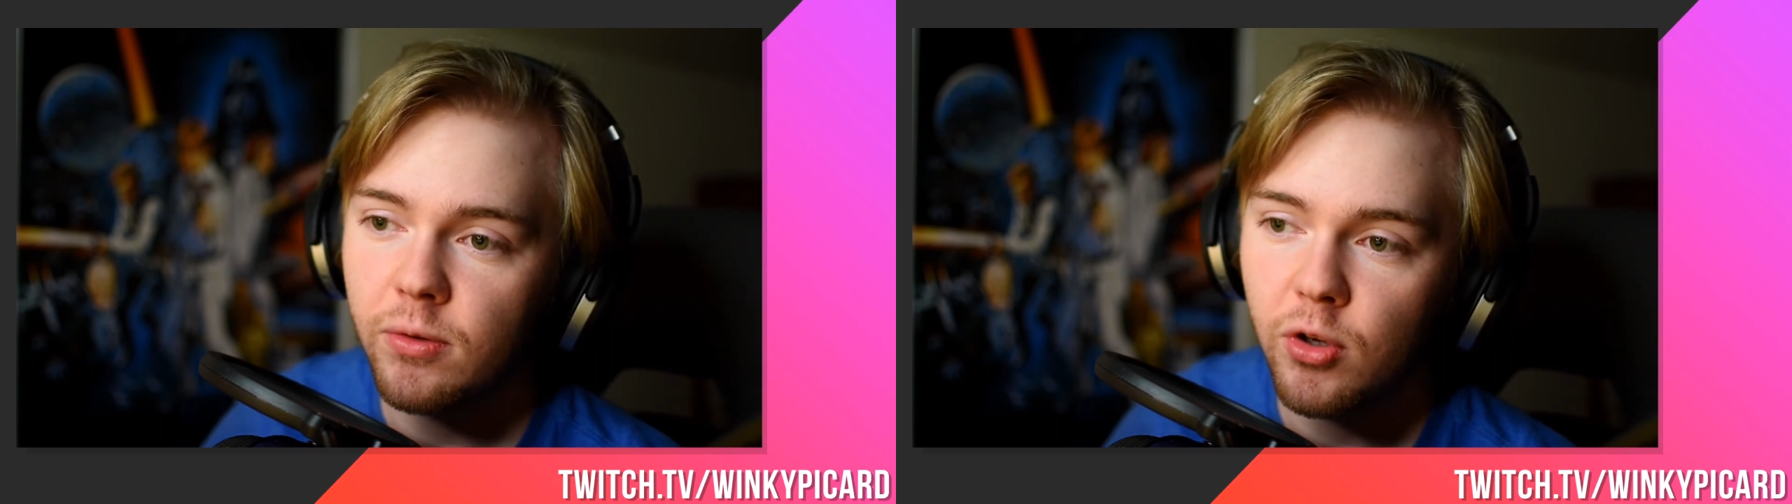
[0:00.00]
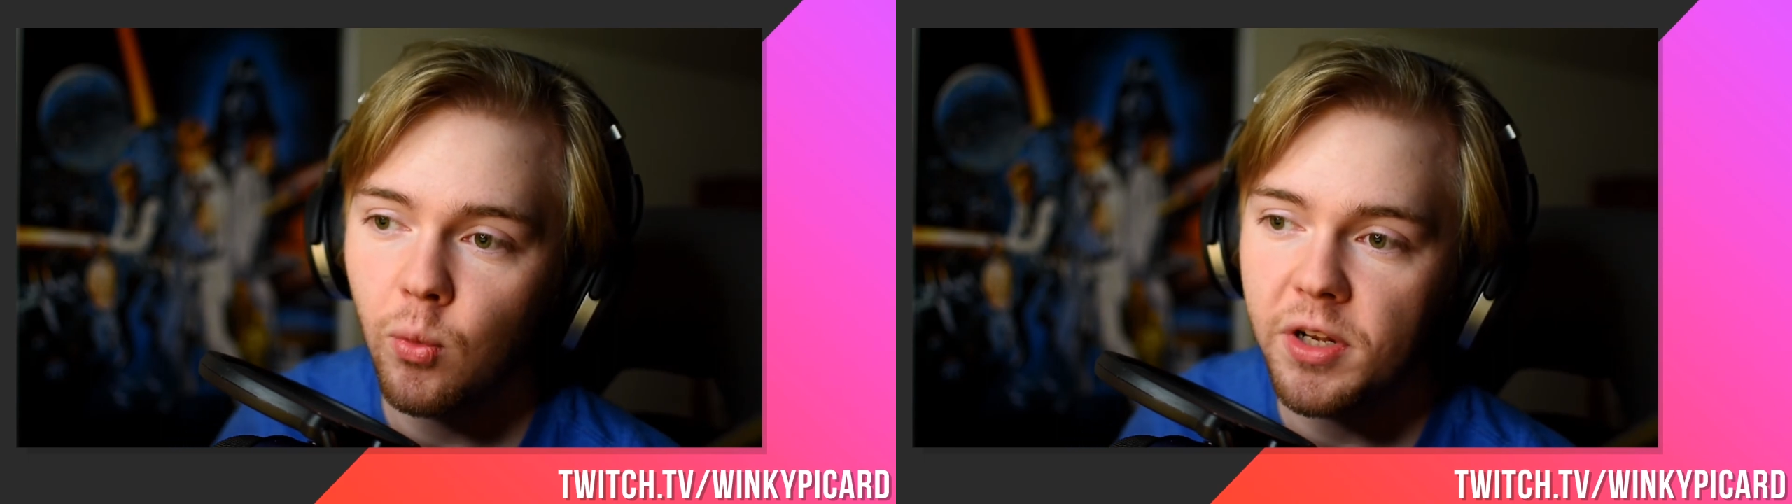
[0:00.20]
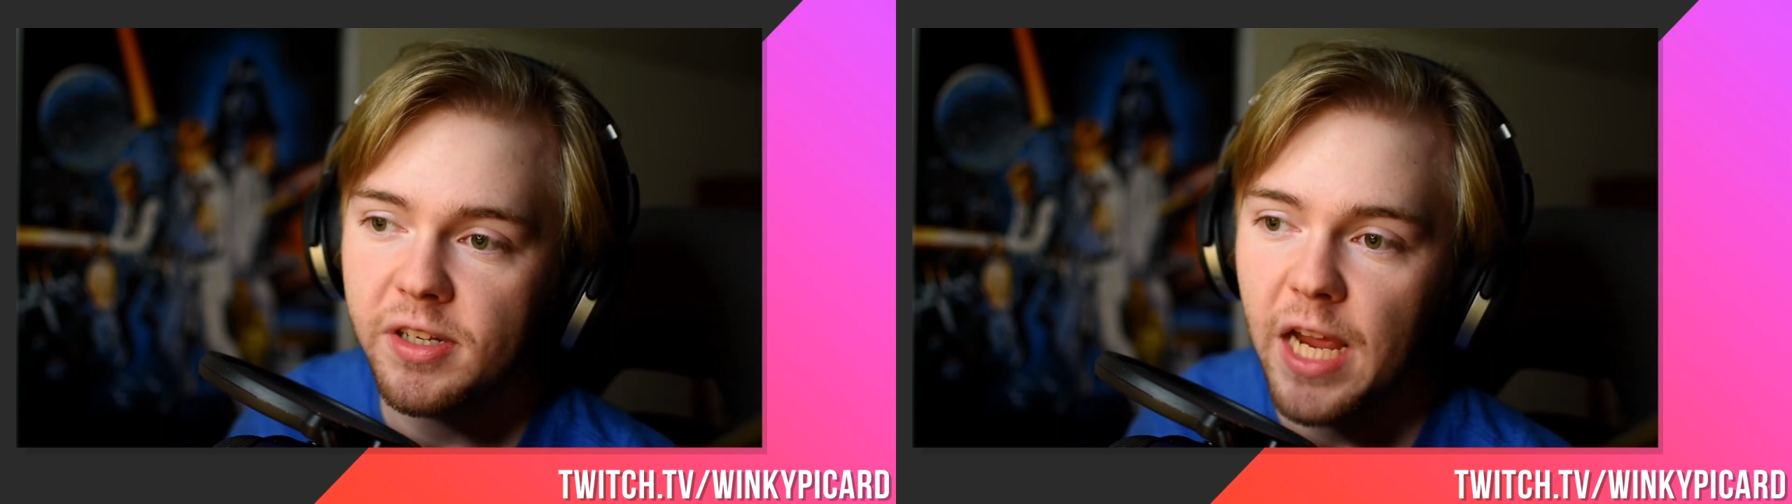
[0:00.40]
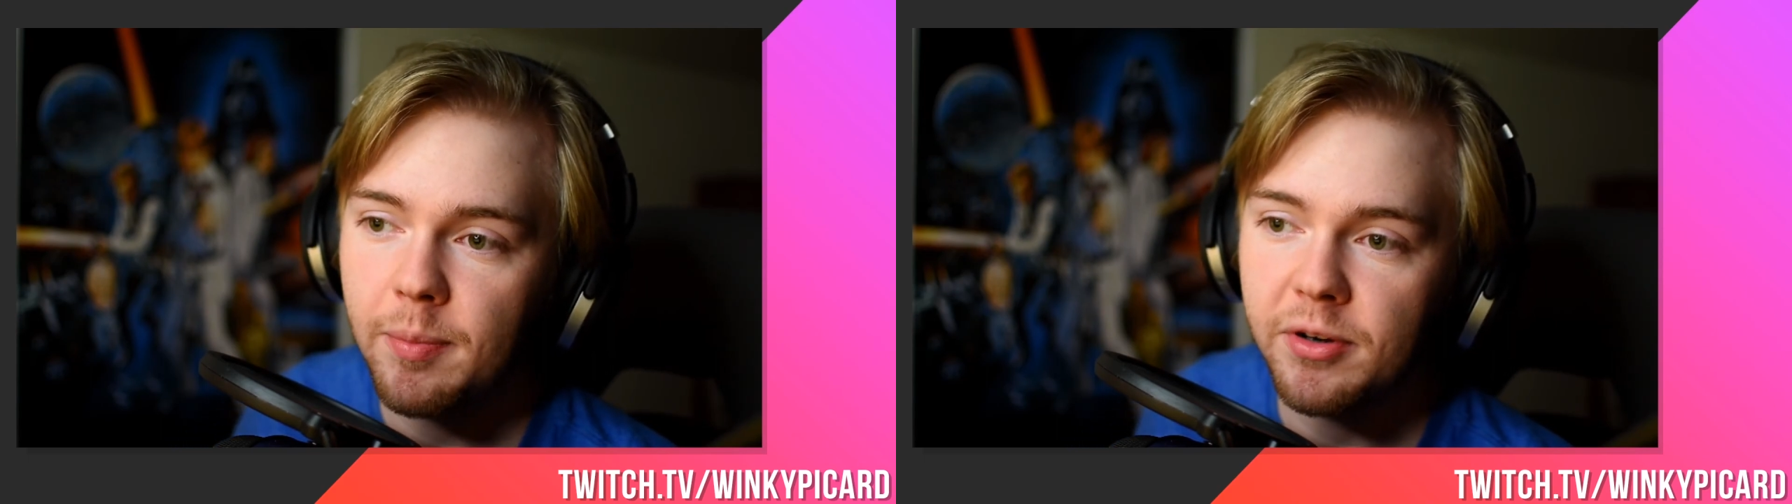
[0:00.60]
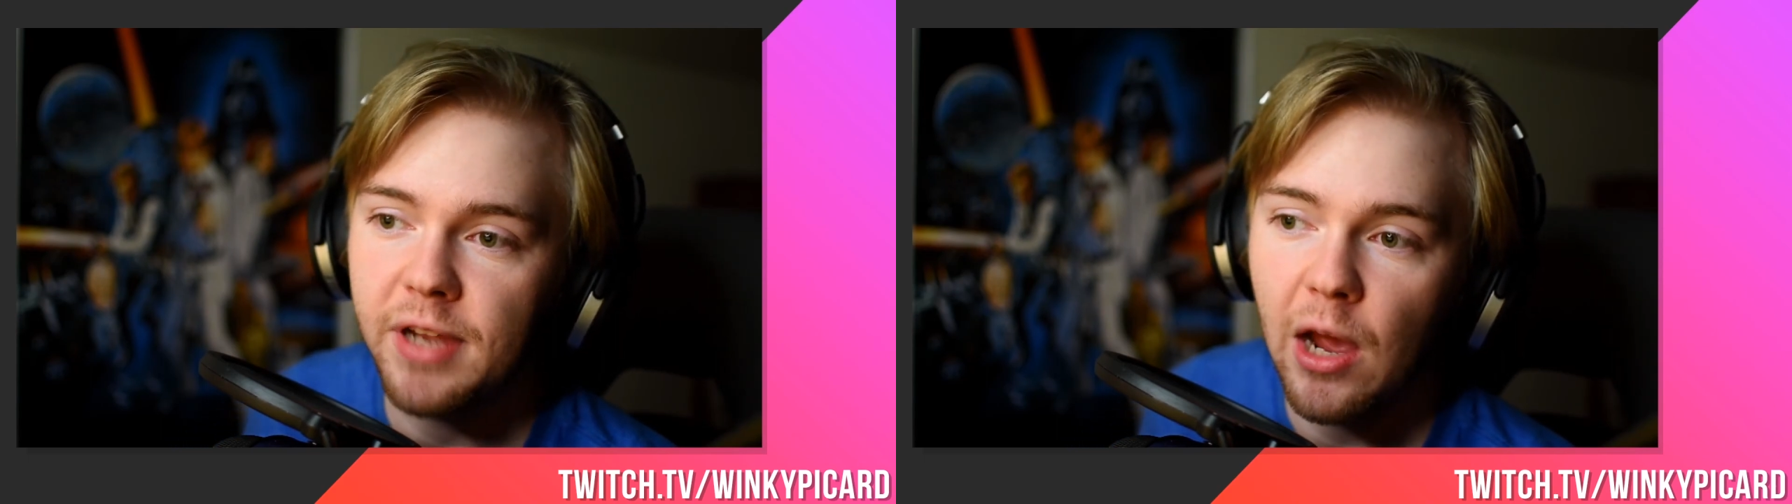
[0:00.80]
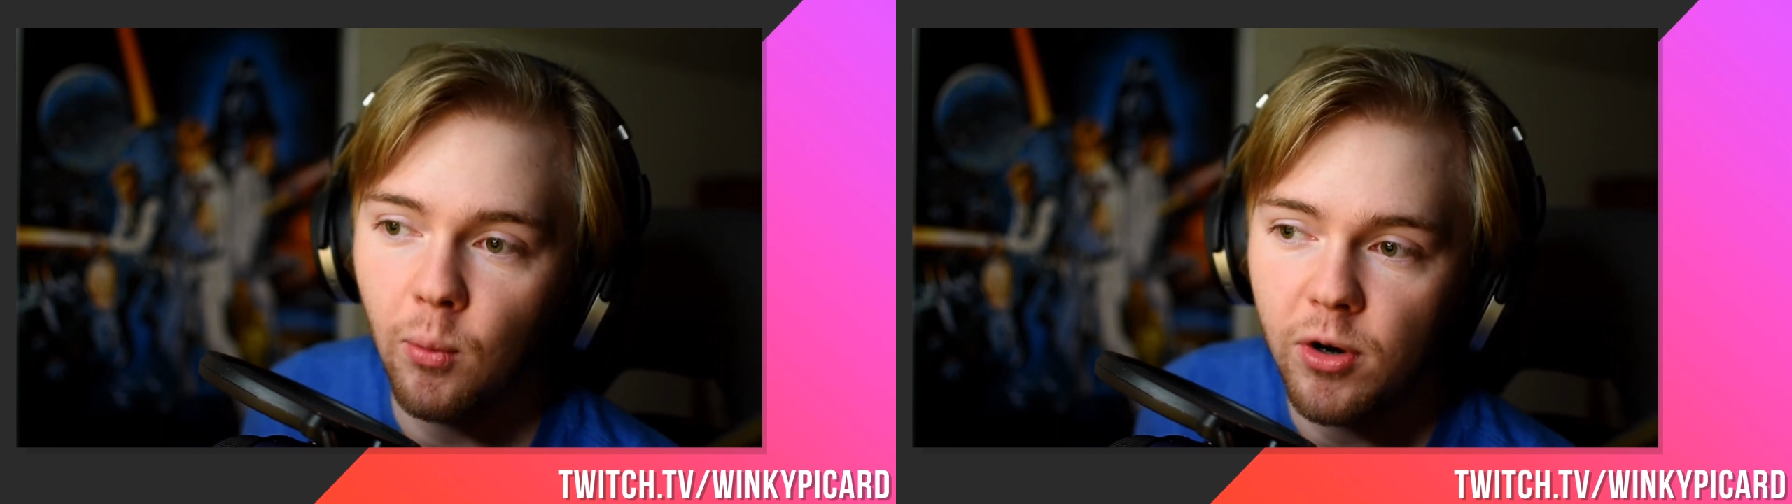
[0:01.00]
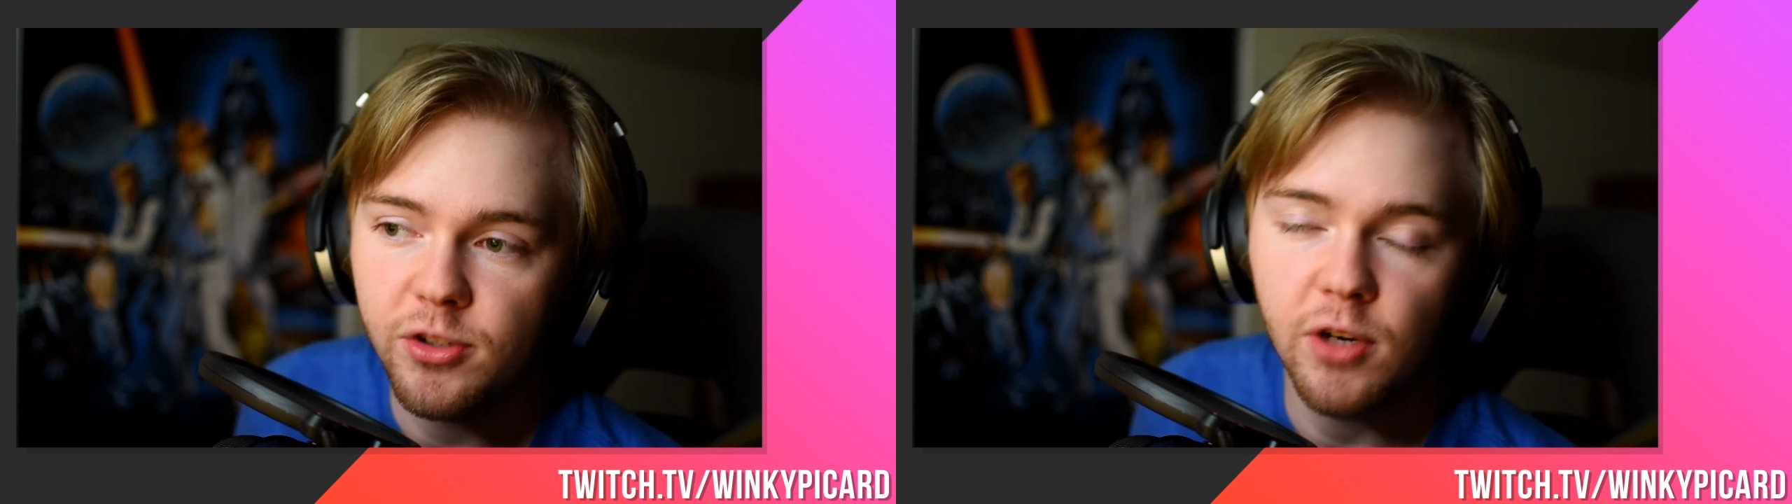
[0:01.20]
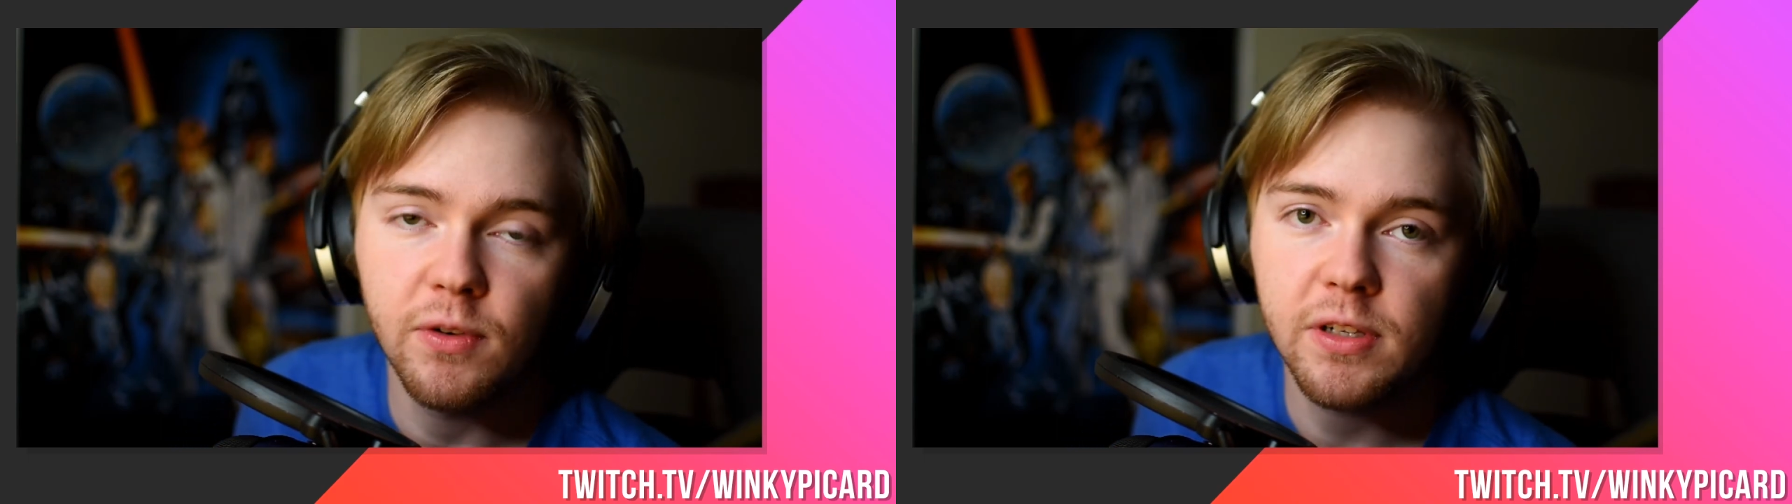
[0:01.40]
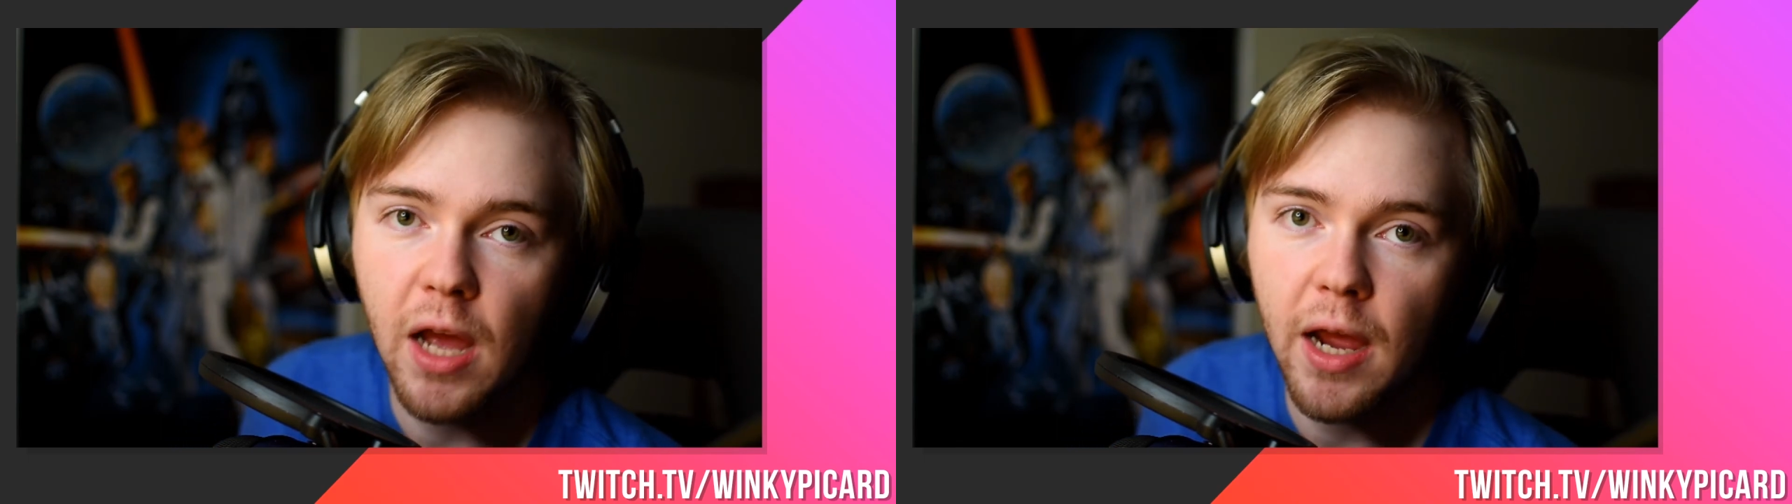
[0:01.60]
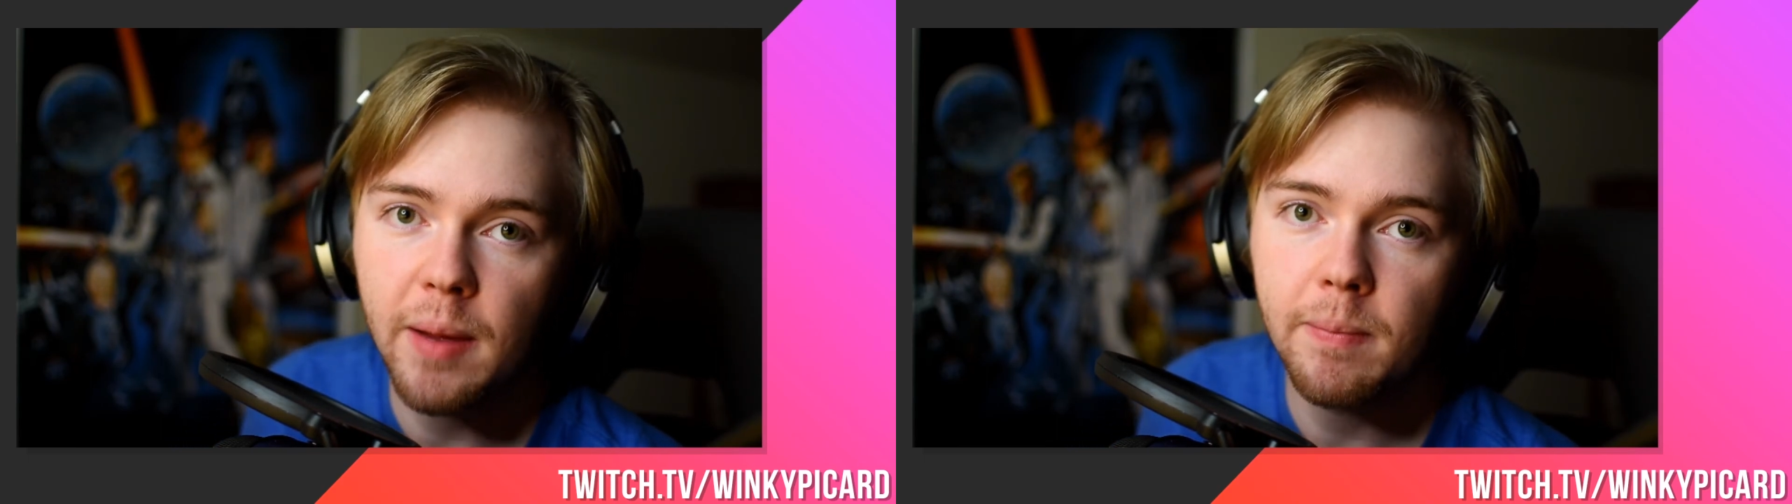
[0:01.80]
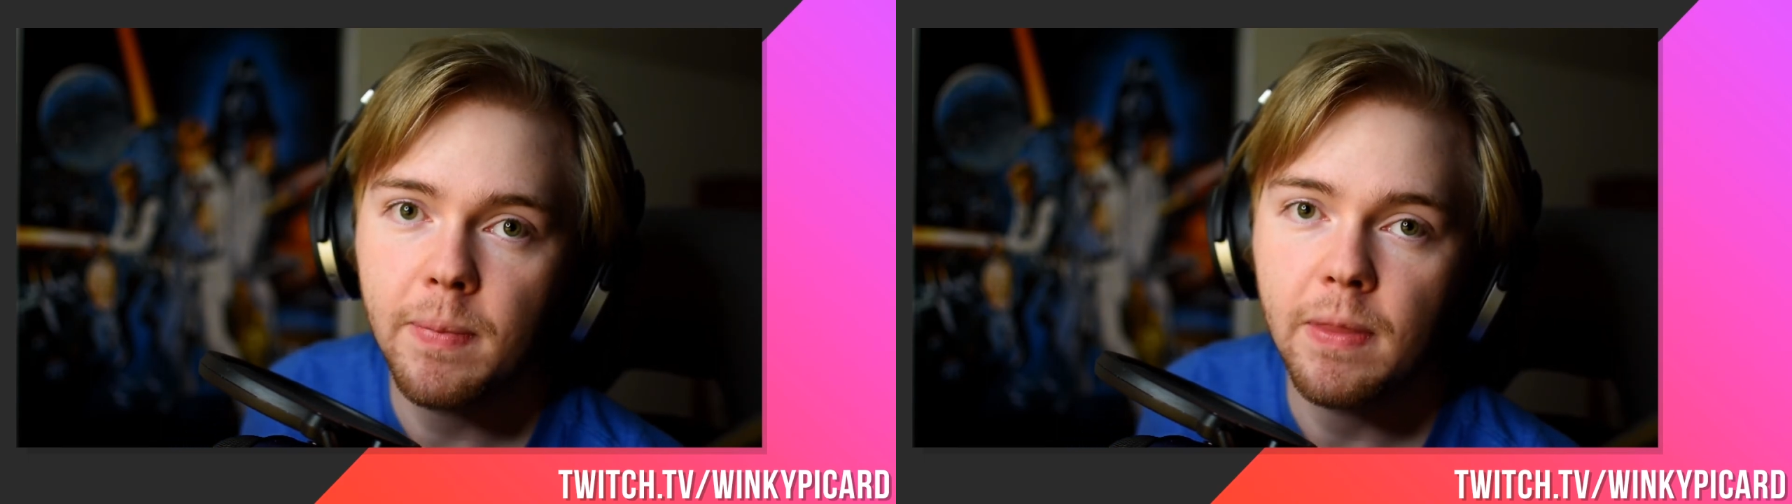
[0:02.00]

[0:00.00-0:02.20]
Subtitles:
you'll want to taper downwards over time